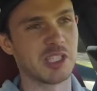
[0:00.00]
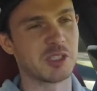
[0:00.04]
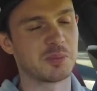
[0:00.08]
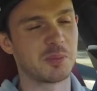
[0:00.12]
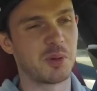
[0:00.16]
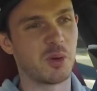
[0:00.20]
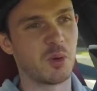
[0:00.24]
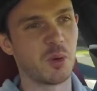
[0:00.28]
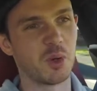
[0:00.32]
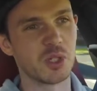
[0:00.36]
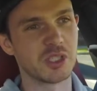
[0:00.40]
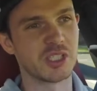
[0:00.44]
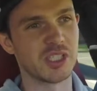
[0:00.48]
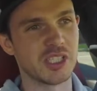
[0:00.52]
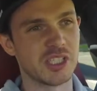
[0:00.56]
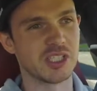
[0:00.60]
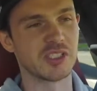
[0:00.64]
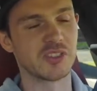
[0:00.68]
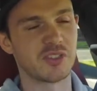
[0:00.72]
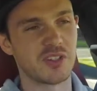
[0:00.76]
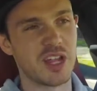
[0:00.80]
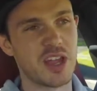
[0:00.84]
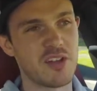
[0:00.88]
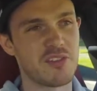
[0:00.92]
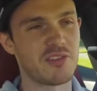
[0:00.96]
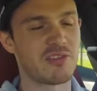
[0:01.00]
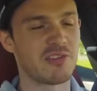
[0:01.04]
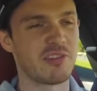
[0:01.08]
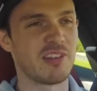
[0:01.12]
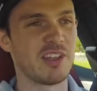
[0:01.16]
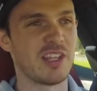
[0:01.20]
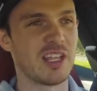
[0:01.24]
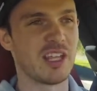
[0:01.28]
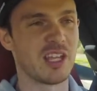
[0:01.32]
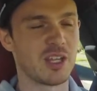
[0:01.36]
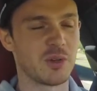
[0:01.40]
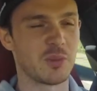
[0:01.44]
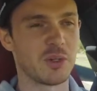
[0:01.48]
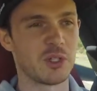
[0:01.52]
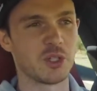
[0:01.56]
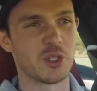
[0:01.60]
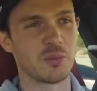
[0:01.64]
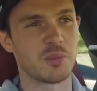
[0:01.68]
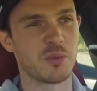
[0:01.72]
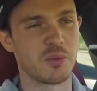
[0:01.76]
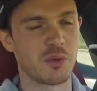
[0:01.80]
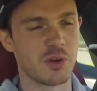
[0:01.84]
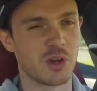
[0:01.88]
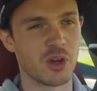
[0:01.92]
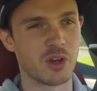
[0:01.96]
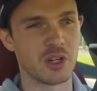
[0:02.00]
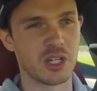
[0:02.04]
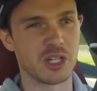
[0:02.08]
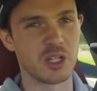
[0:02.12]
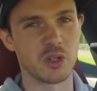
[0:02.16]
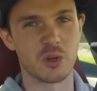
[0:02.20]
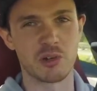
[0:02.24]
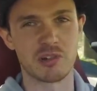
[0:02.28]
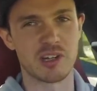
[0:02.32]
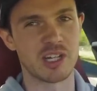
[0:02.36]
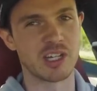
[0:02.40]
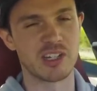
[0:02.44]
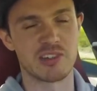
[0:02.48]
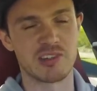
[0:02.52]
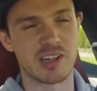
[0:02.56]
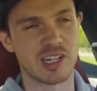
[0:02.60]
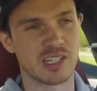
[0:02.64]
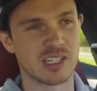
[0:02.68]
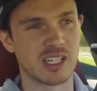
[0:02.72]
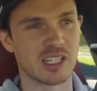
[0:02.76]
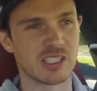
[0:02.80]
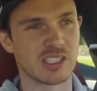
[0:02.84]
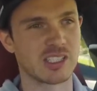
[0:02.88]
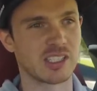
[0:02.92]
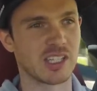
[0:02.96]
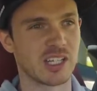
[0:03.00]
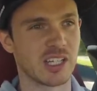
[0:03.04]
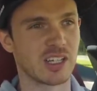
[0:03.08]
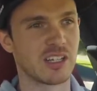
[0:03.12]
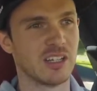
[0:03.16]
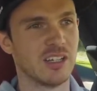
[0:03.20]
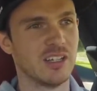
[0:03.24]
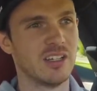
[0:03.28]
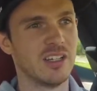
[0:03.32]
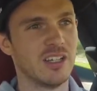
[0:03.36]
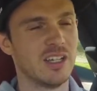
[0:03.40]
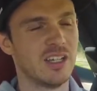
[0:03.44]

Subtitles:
Porsches. Every year we do Bucati or any track testing,